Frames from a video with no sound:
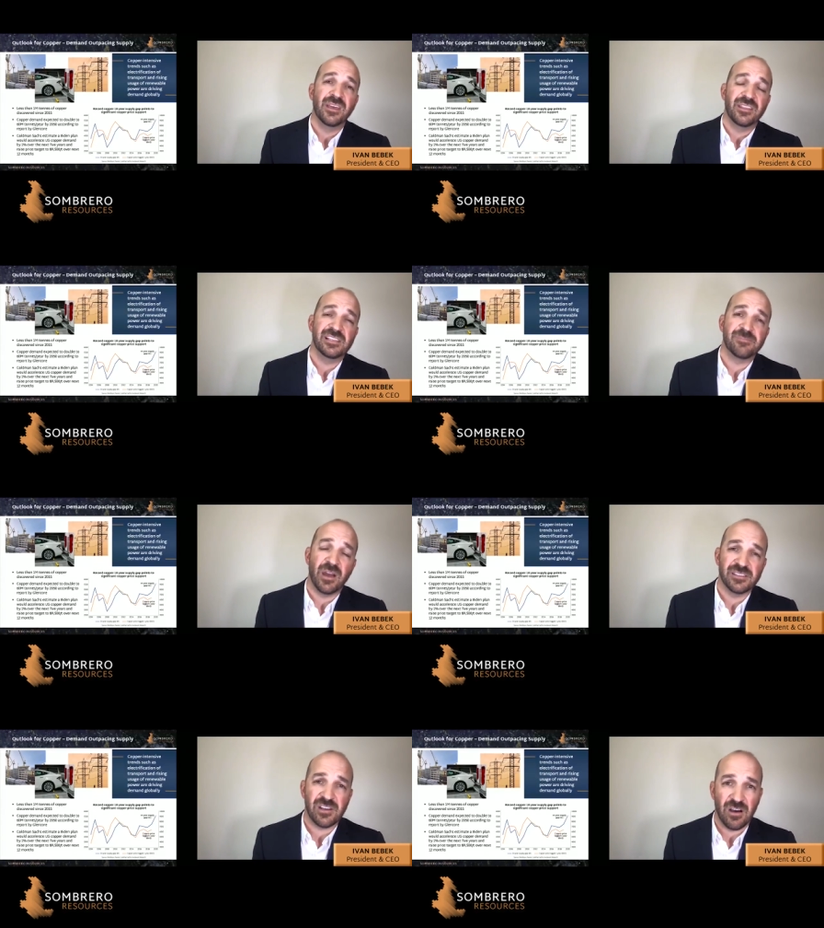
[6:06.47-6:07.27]
These
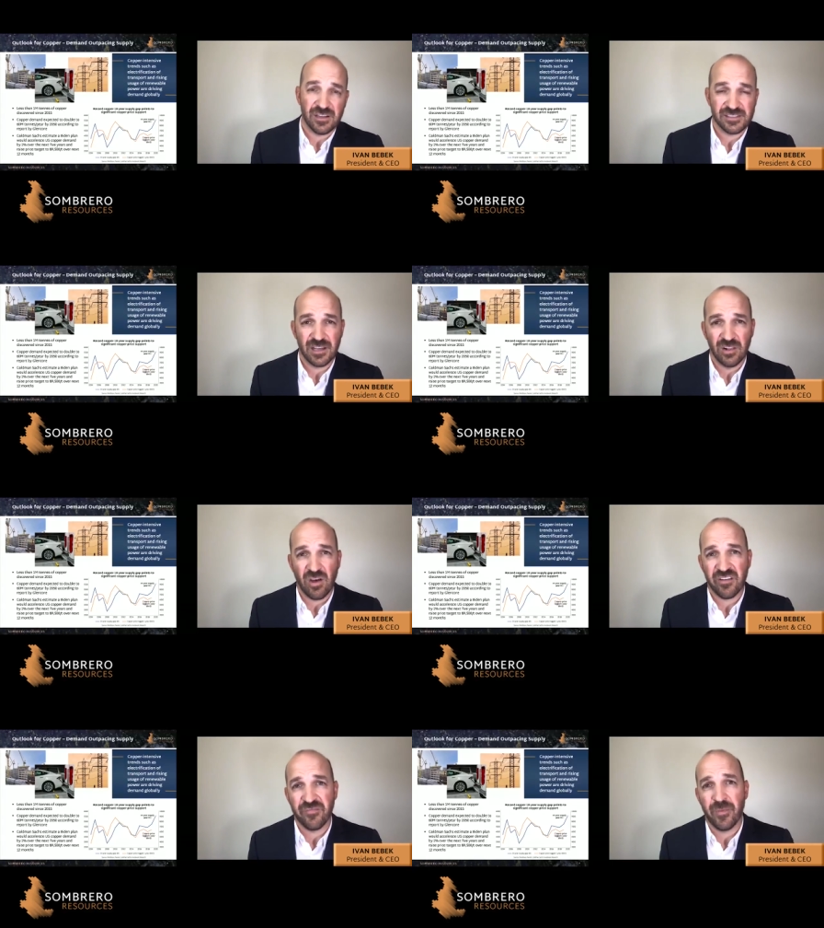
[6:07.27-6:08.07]
mines cost a
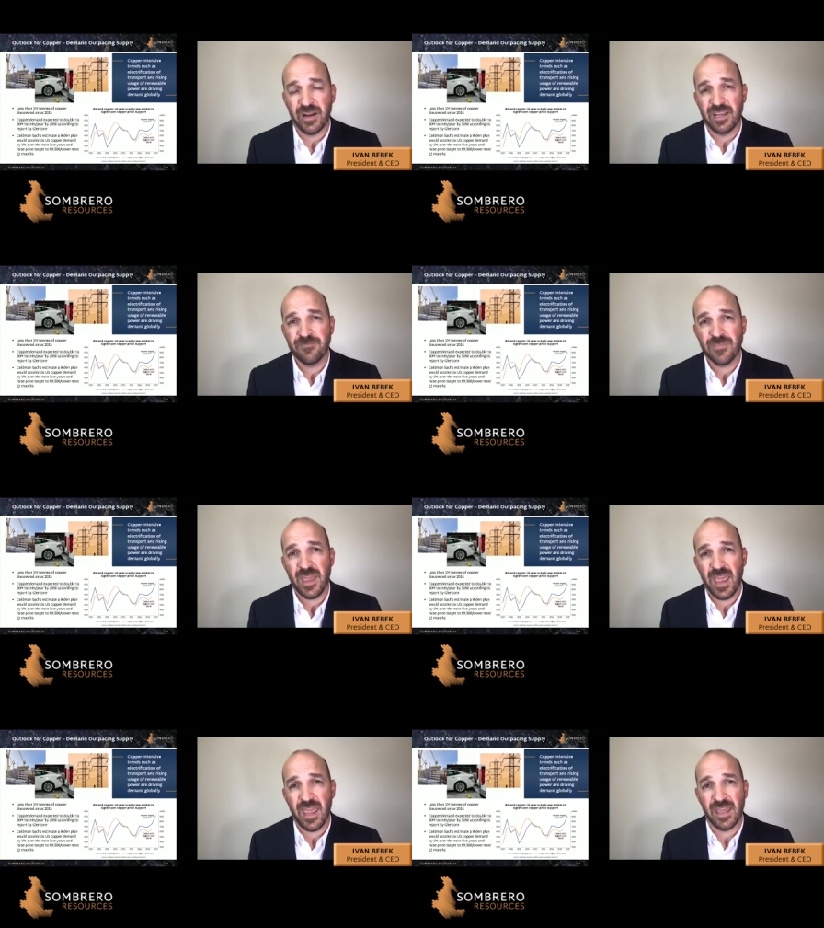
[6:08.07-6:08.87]
lot of money,
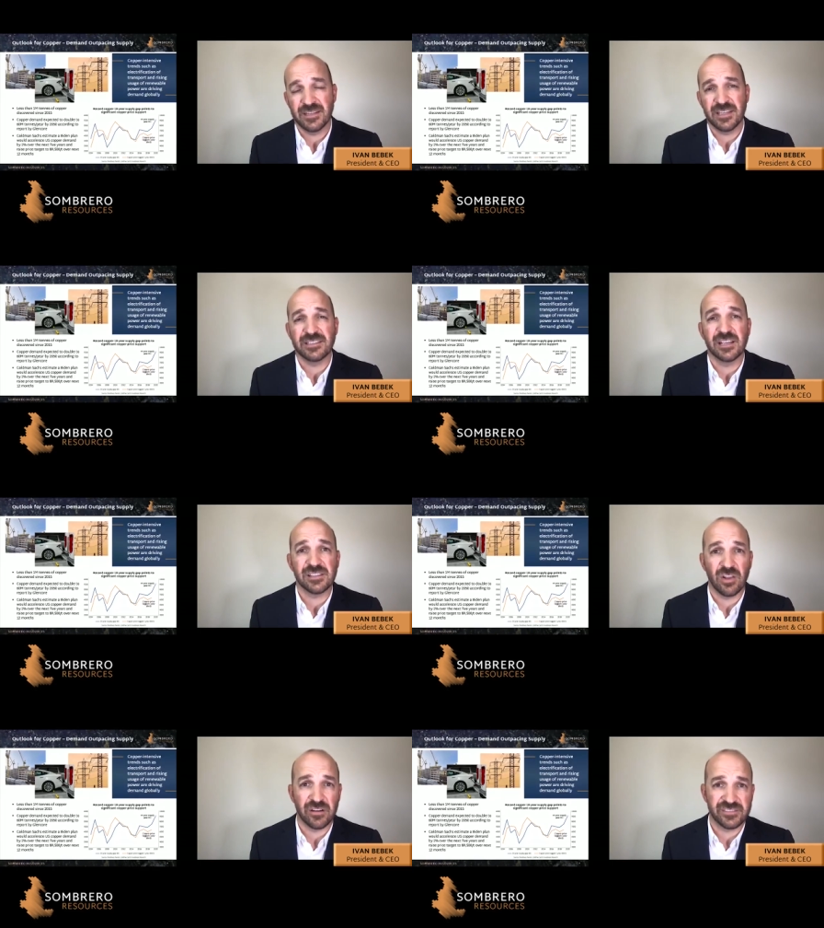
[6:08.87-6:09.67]
and it takes
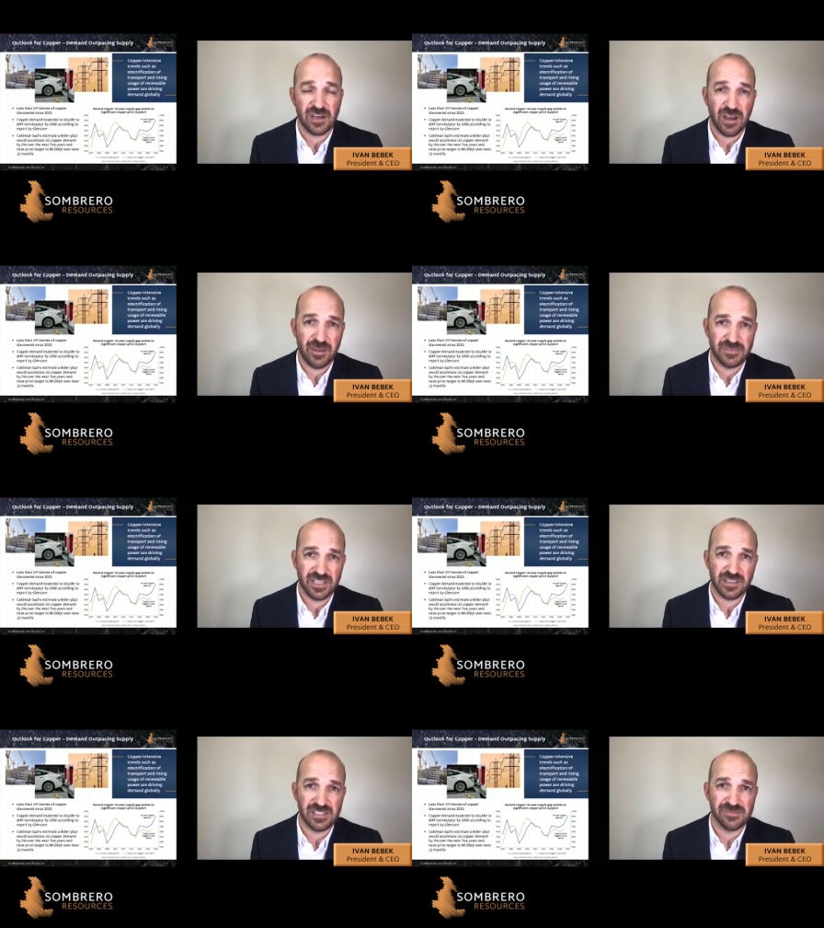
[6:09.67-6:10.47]
a lot of time to
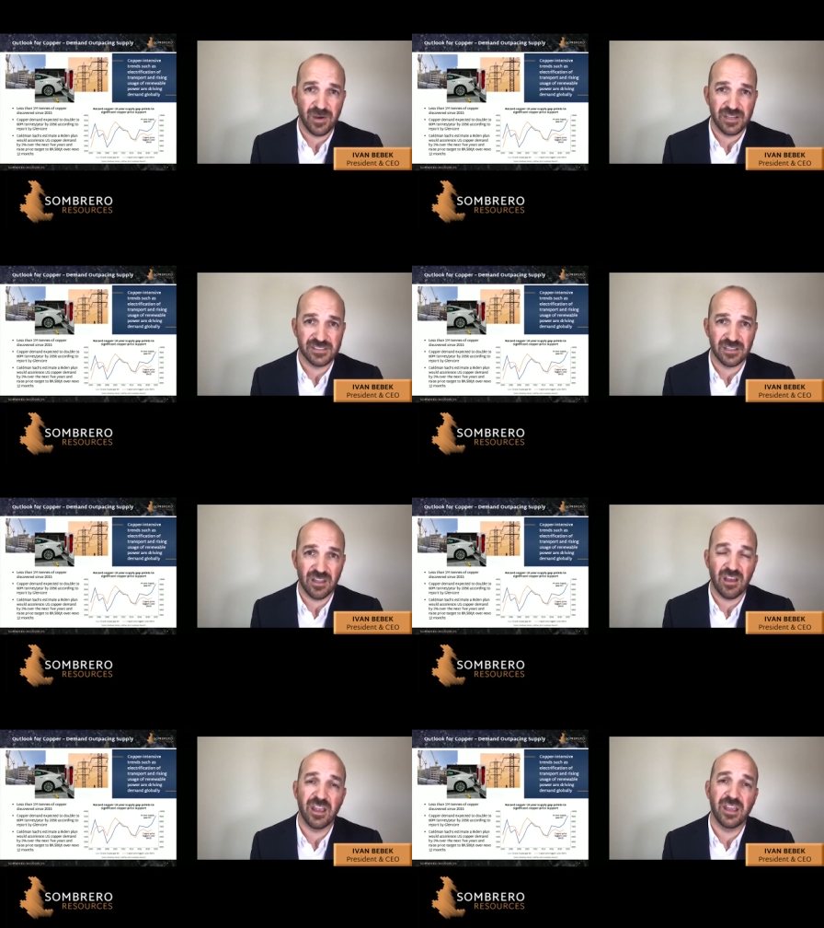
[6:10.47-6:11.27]
get these mines
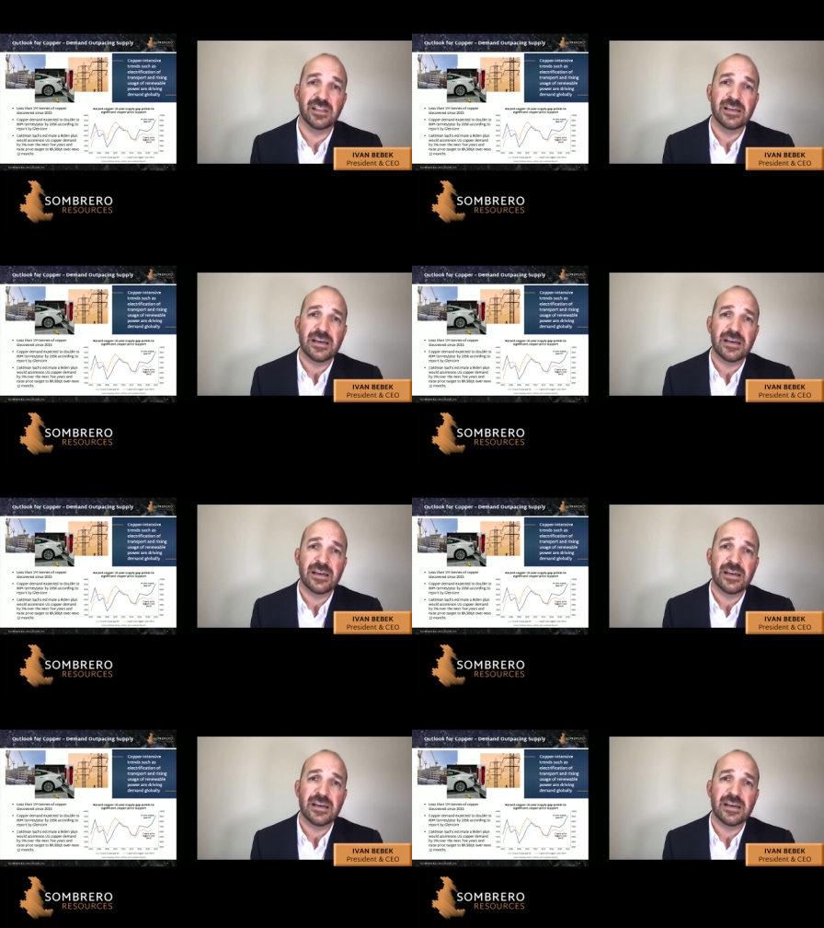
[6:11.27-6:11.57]
online.